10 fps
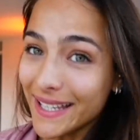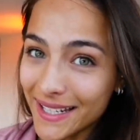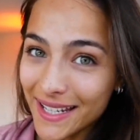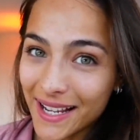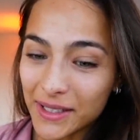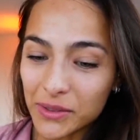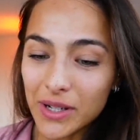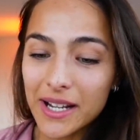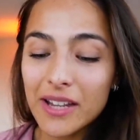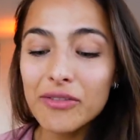Anyhow,
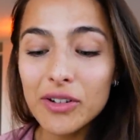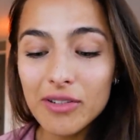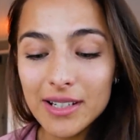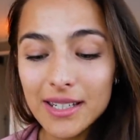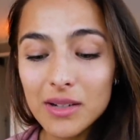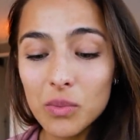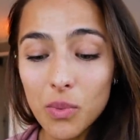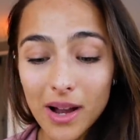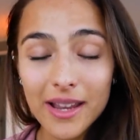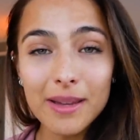I have no idea
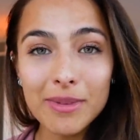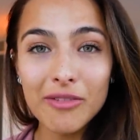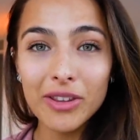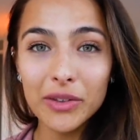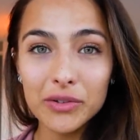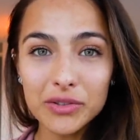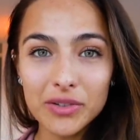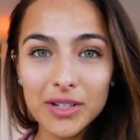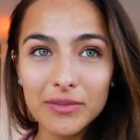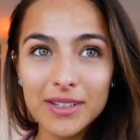why I'm having those
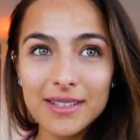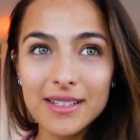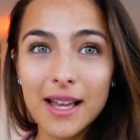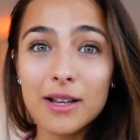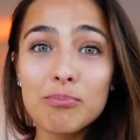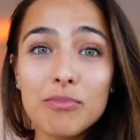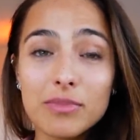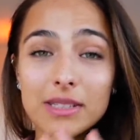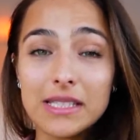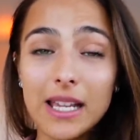cravings.
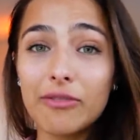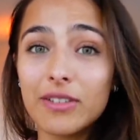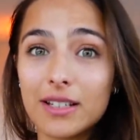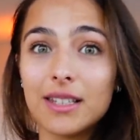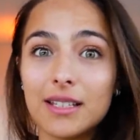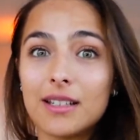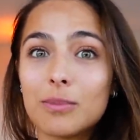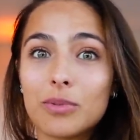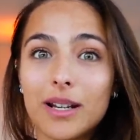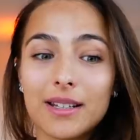I'm definitely
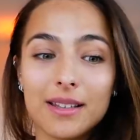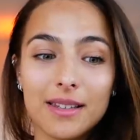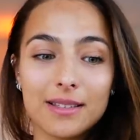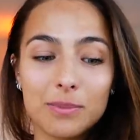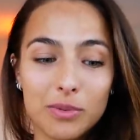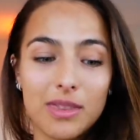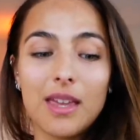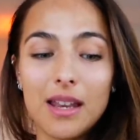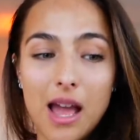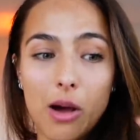not pregnant. Let's put
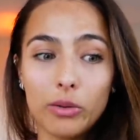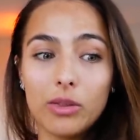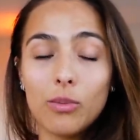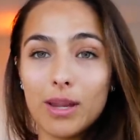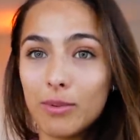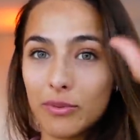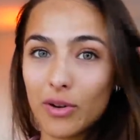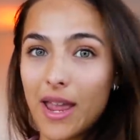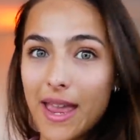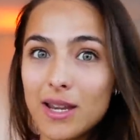that out the way
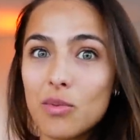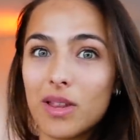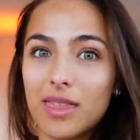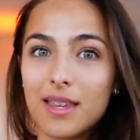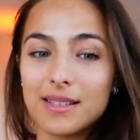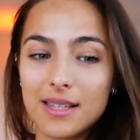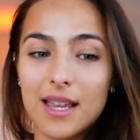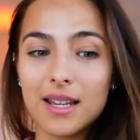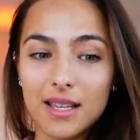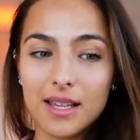before anyone thinks
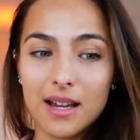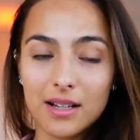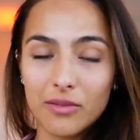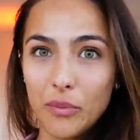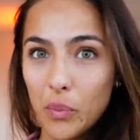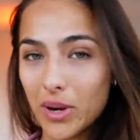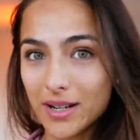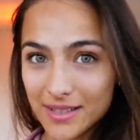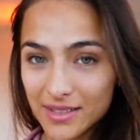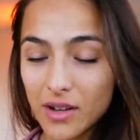any kind of
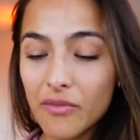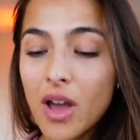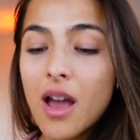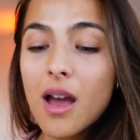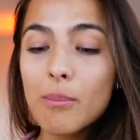weird stuff.